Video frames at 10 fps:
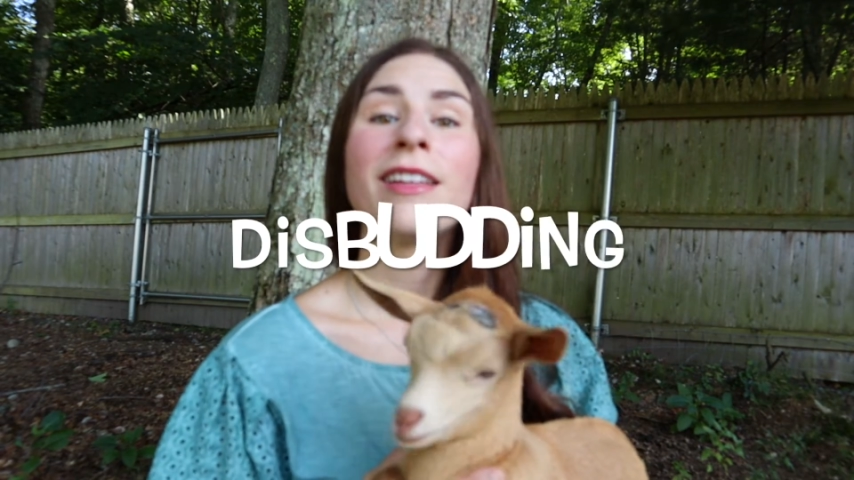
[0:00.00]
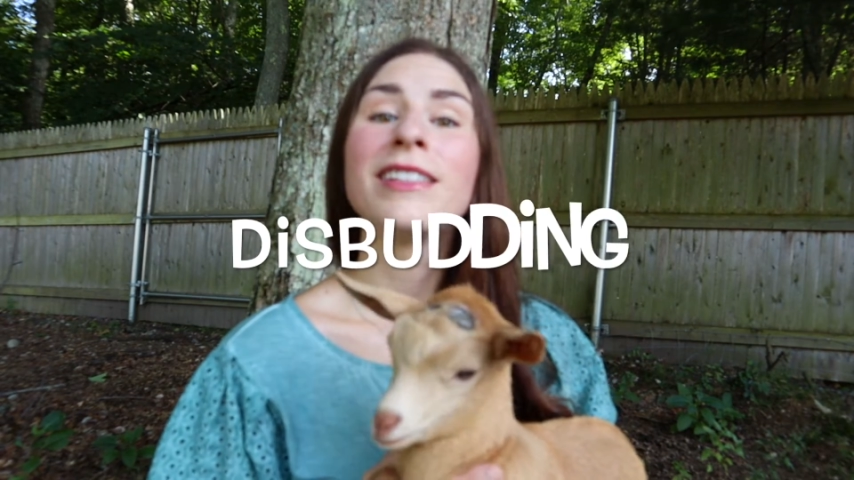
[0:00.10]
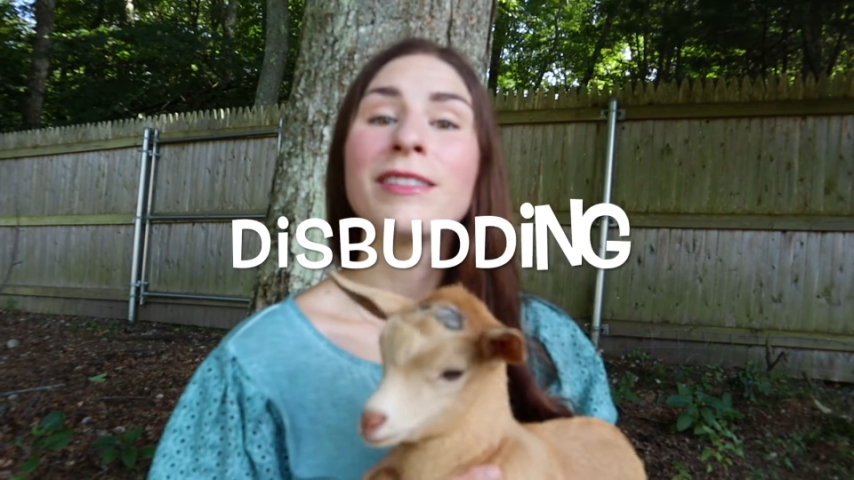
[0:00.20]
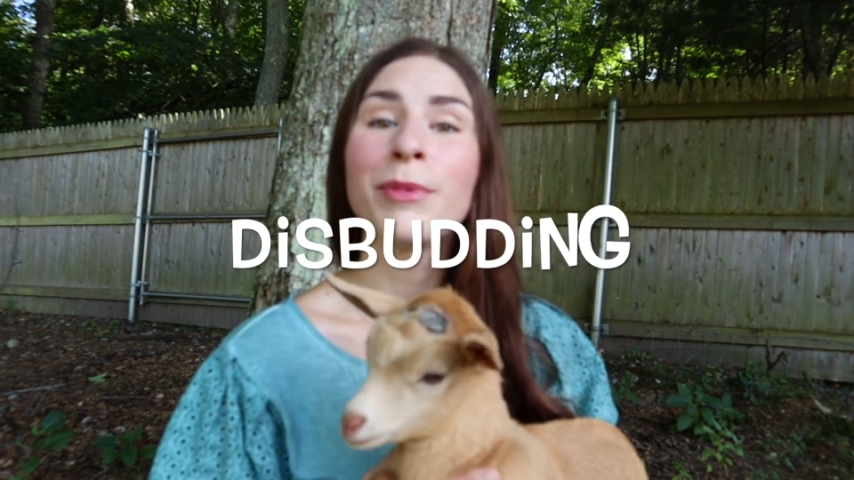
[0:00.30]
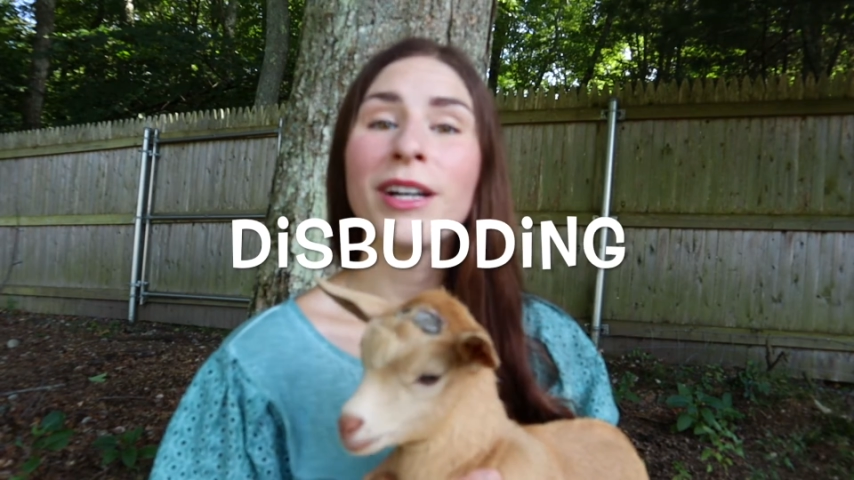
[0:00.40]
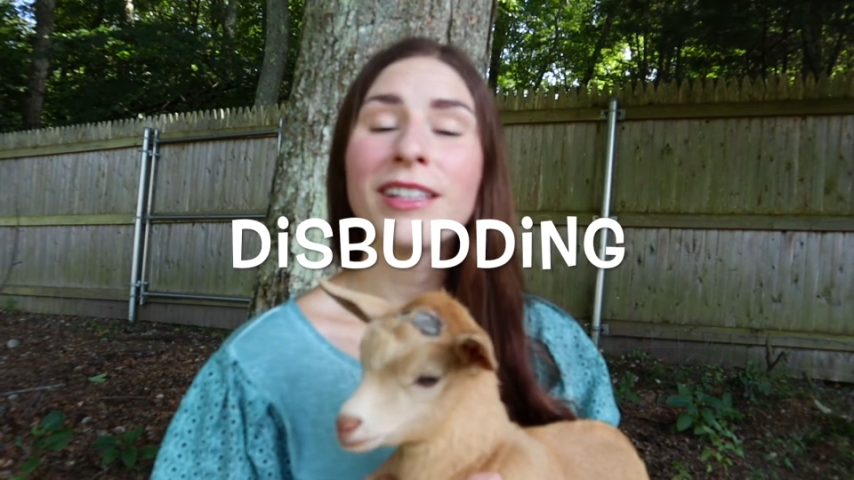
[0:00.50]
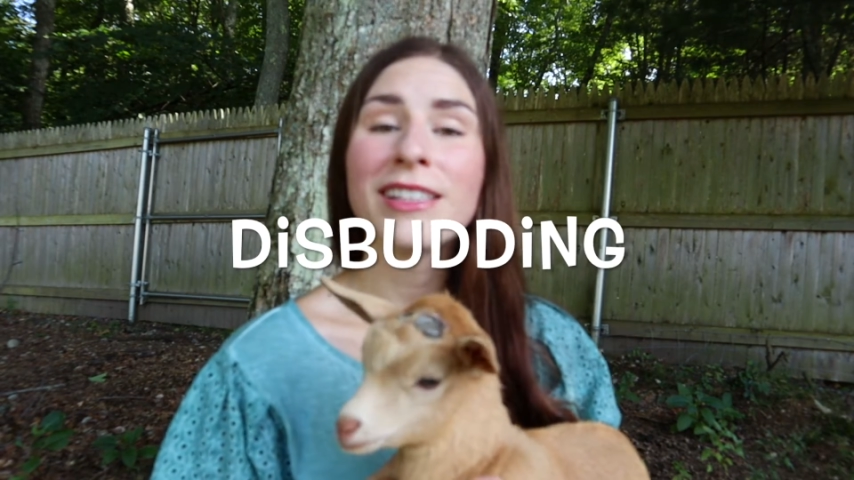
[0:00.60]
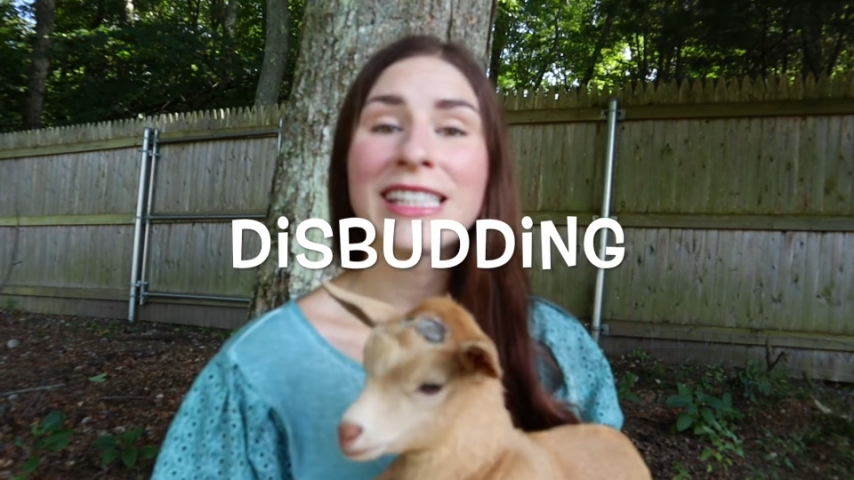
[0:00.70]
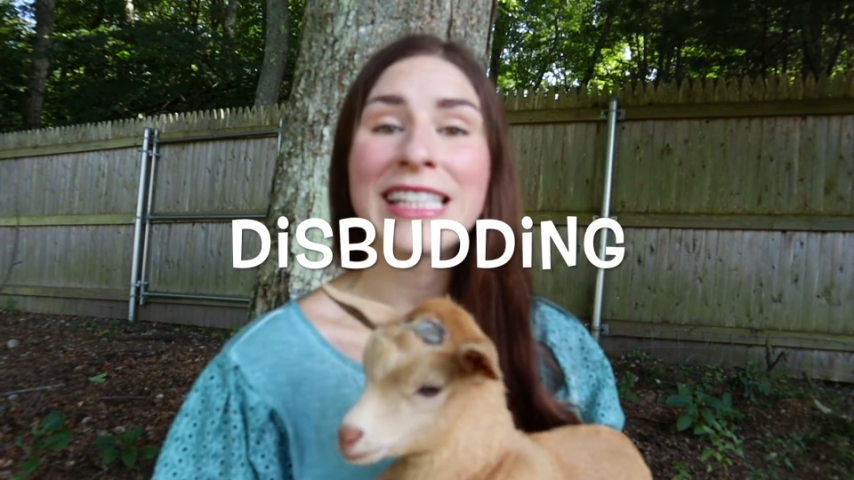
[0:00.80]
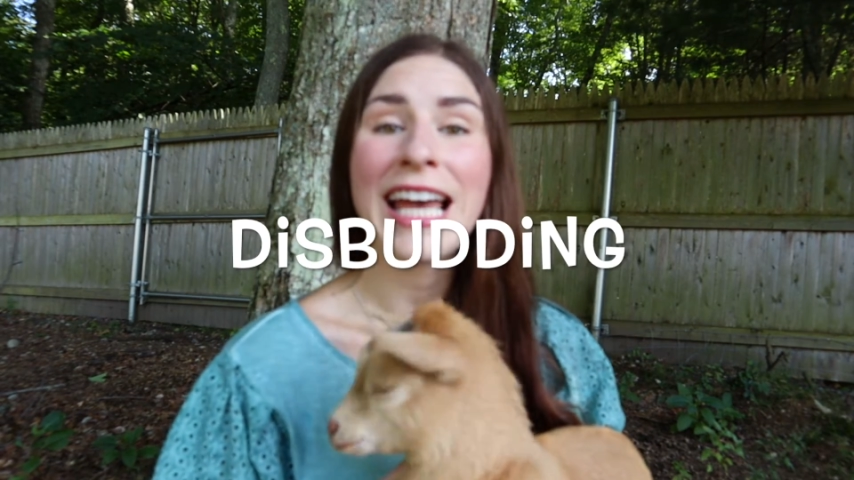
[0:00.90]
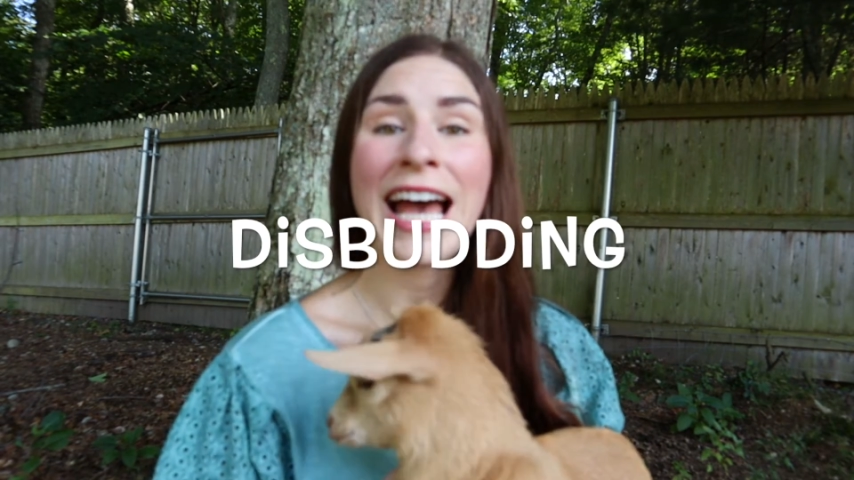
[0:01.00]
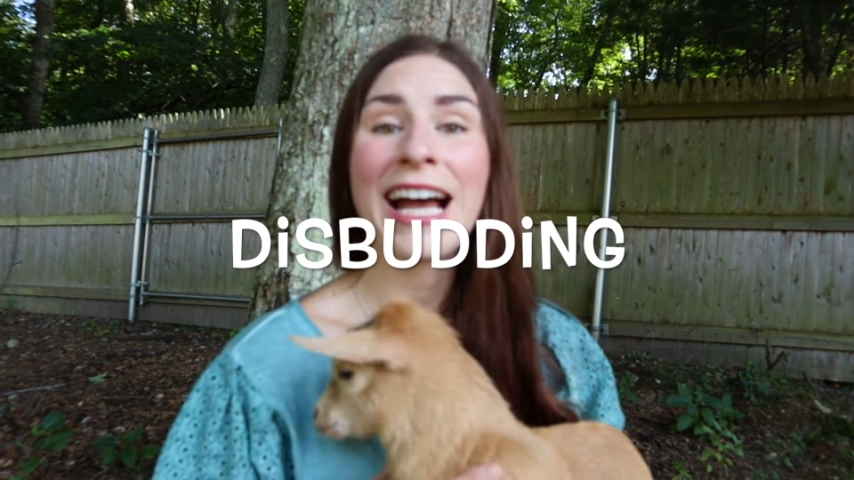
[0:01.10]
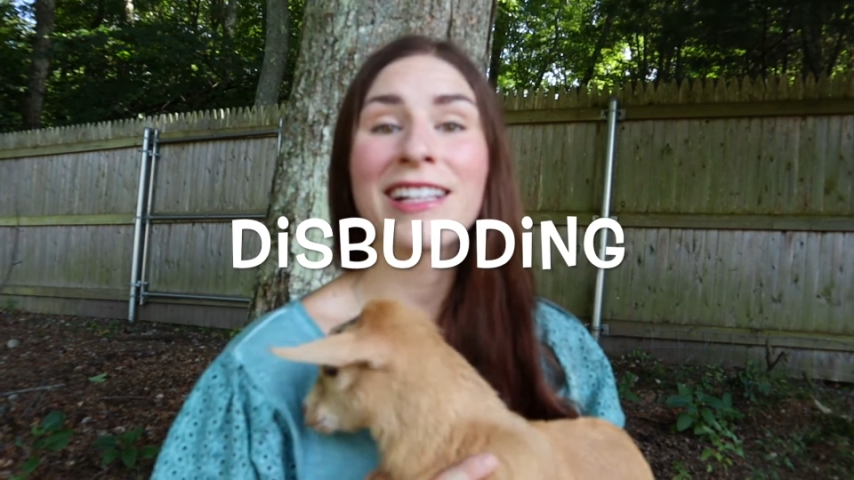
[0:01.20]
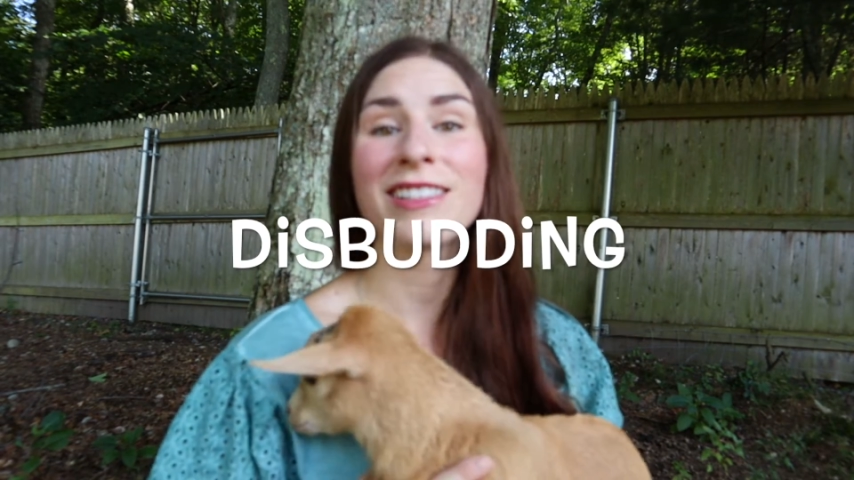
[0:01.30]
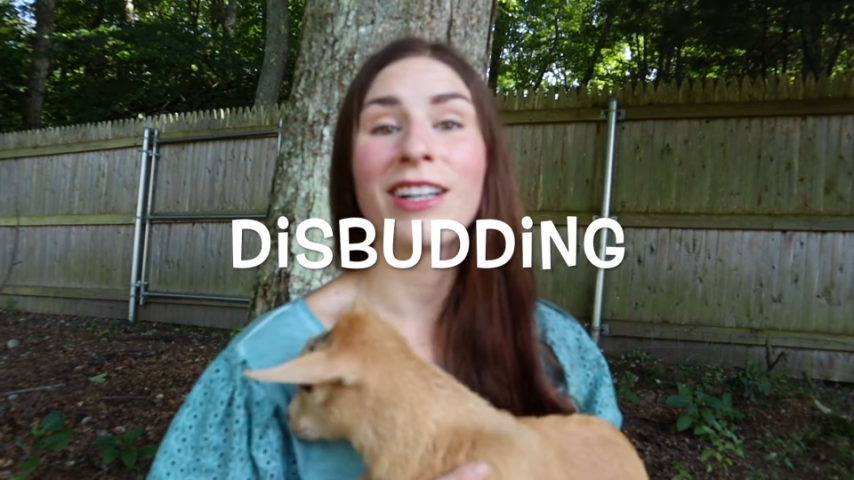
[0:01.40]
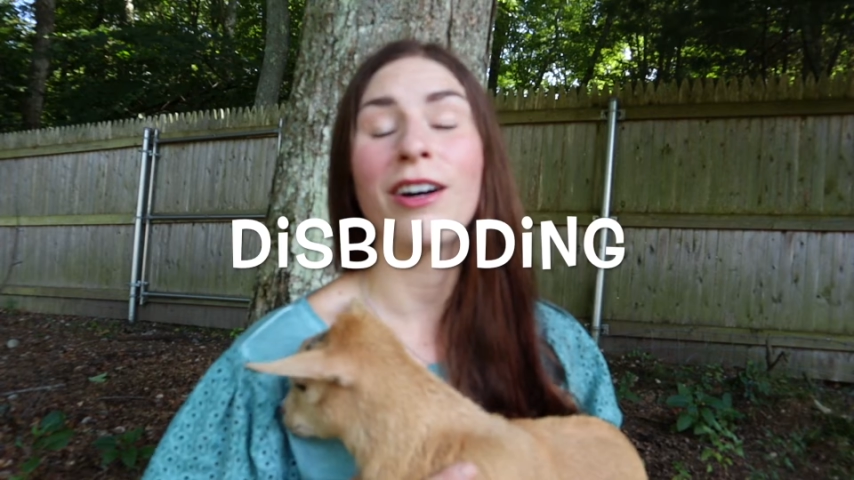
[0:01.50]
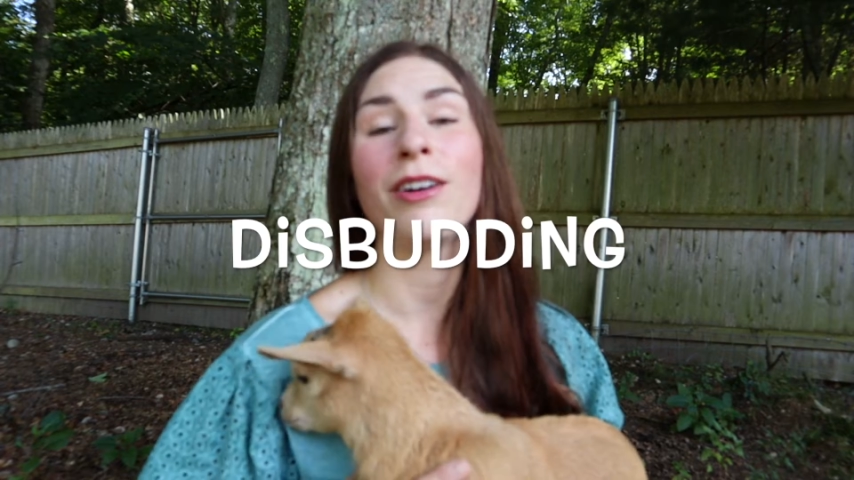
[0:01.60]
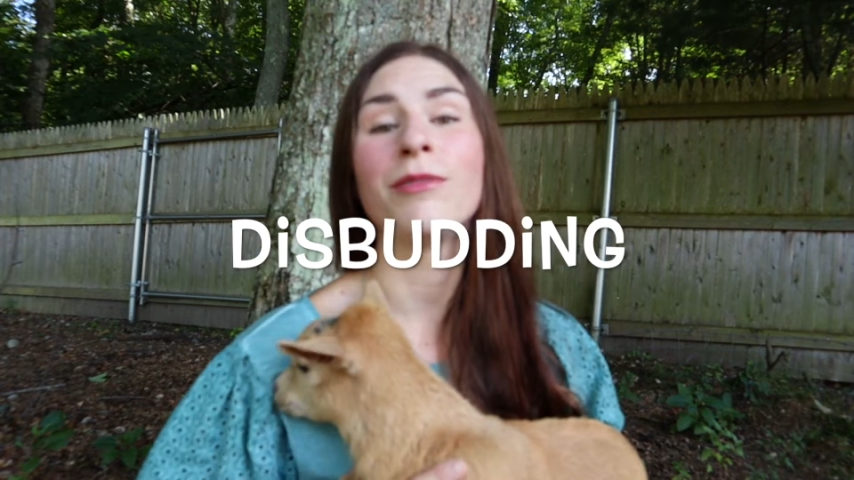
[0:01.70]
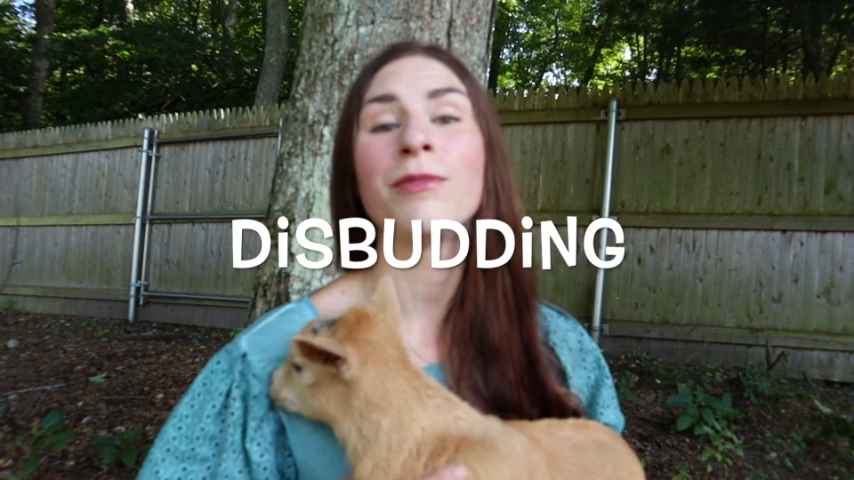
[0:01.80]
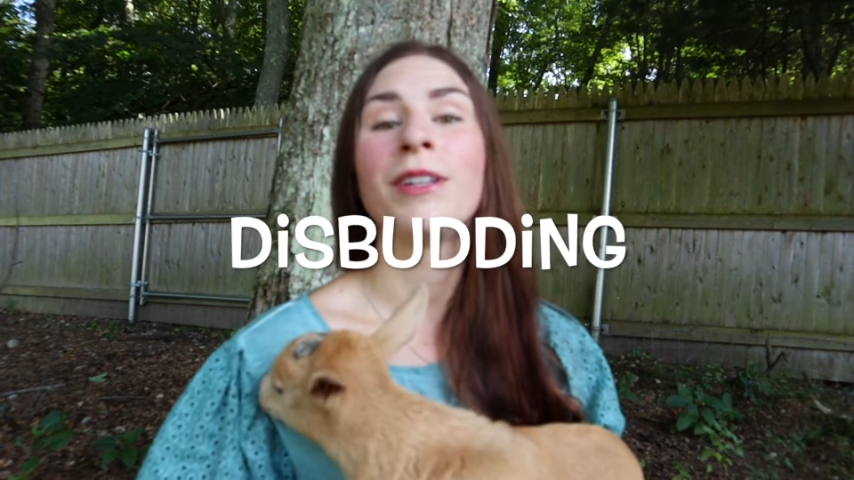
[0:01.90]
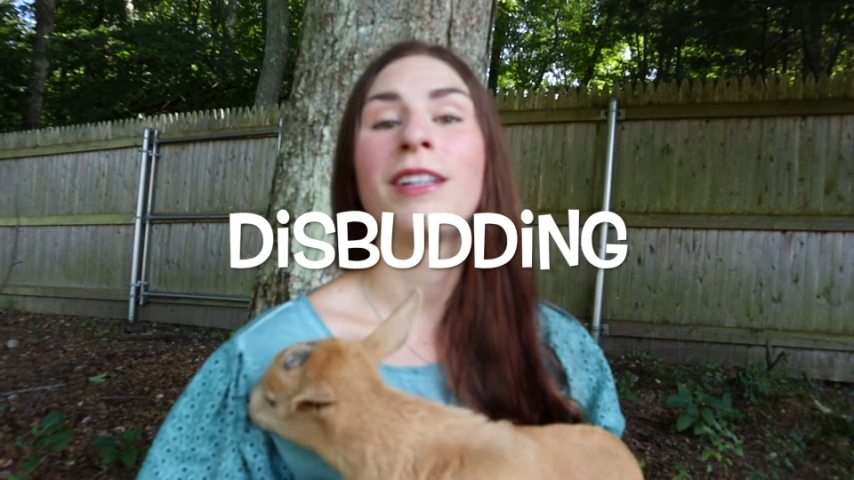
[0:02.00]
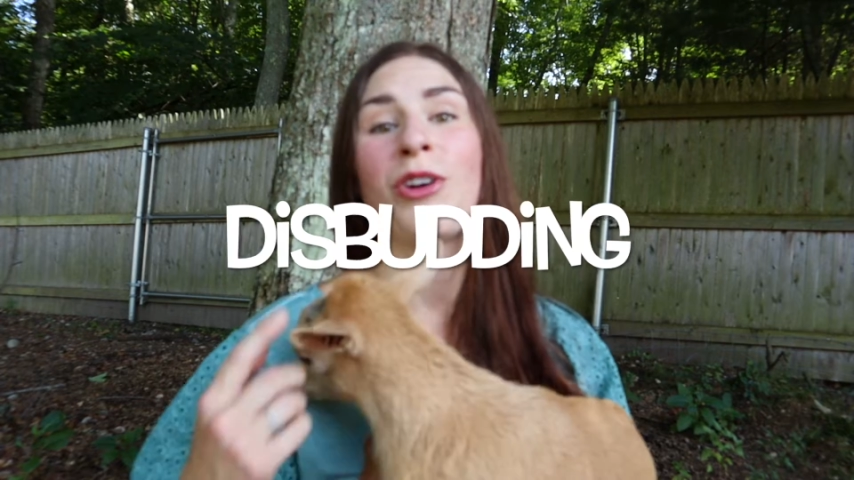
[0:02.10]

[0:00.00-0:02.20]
Disbudding is the act of